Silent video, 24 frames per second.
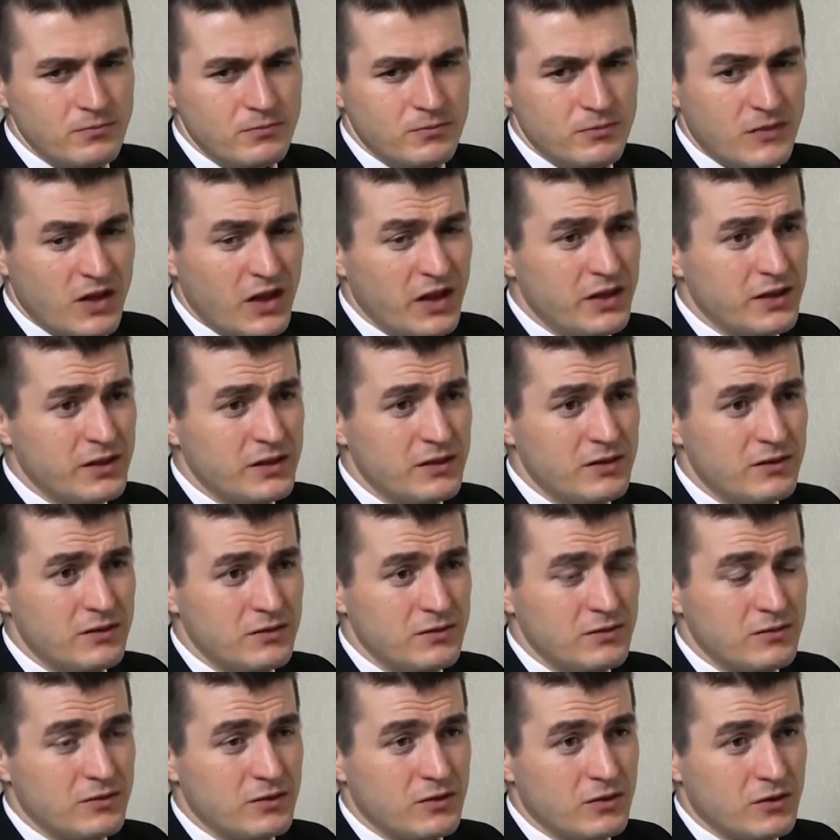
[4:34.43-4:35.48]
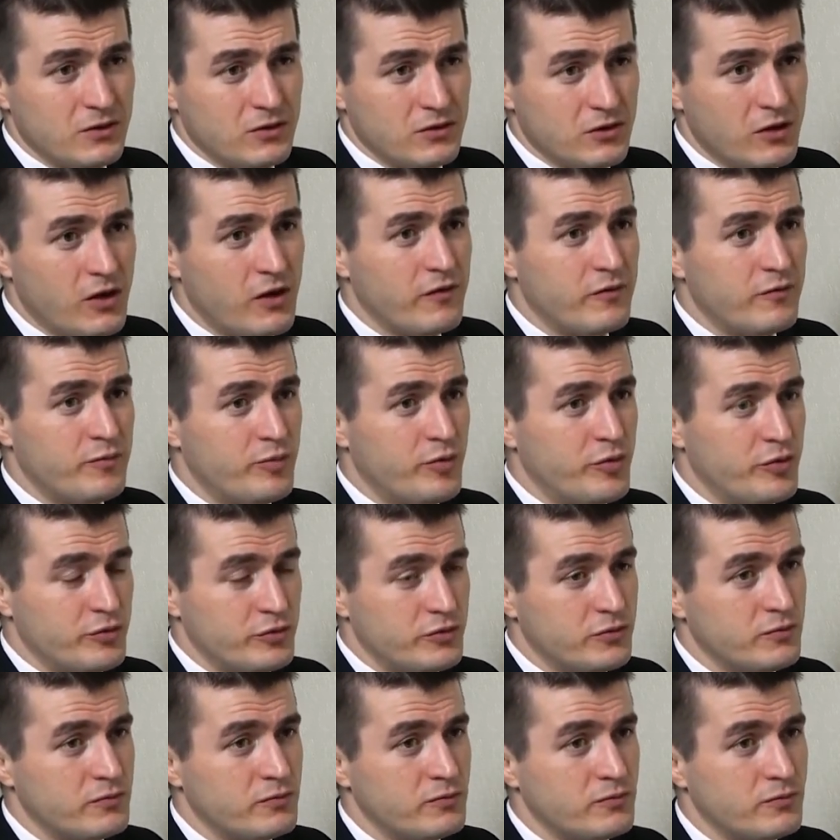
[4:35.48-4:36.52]
they love
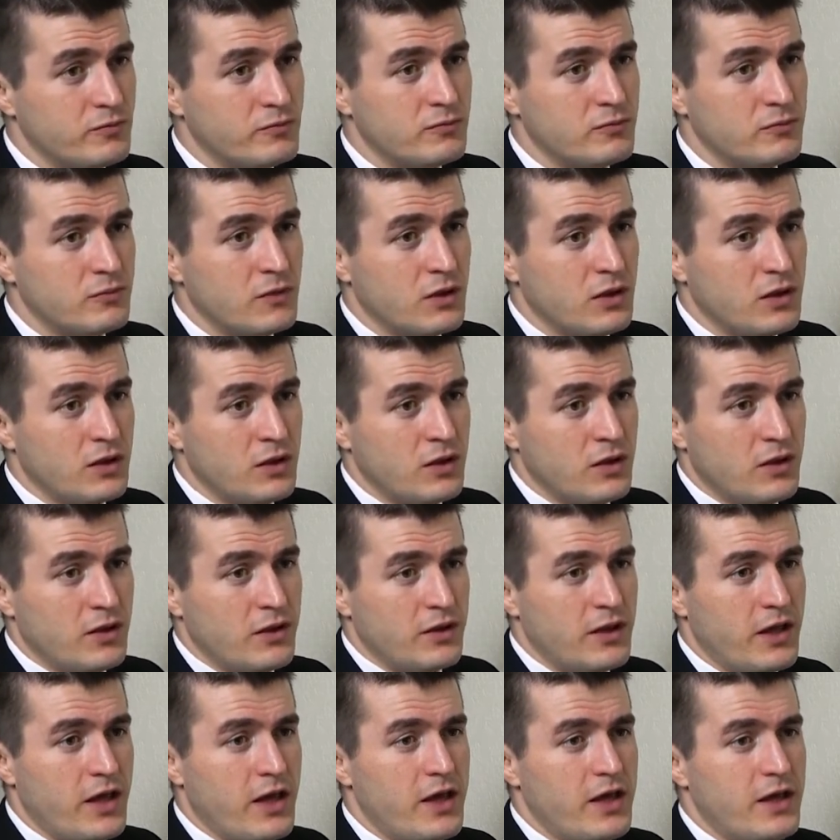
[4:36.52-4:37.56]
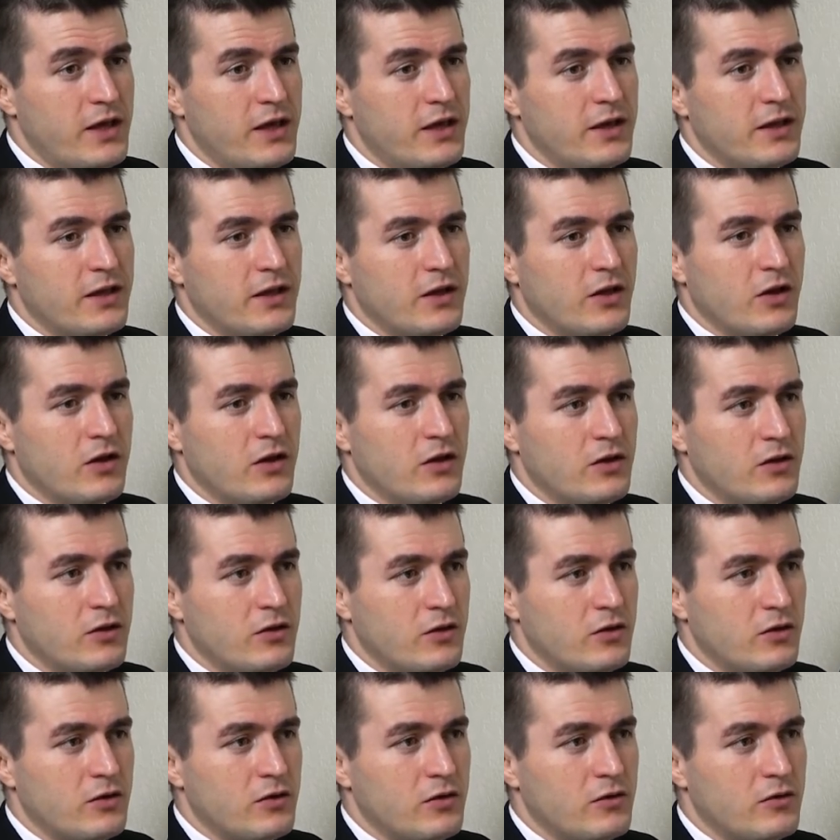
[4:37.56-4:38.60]
Putin. They do they
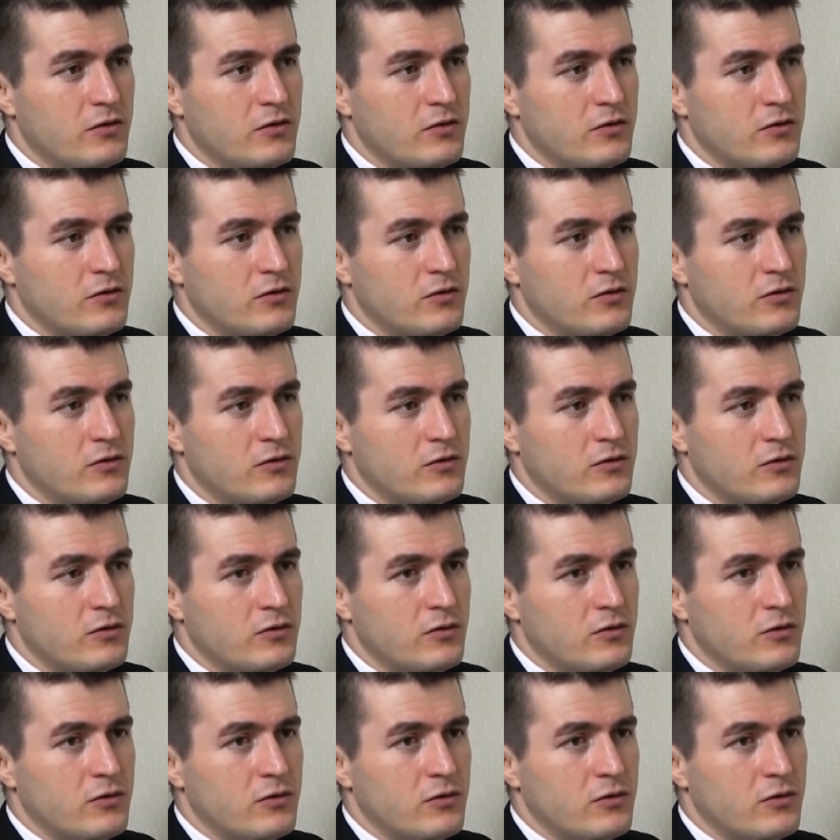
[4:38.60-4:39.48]
miss elections?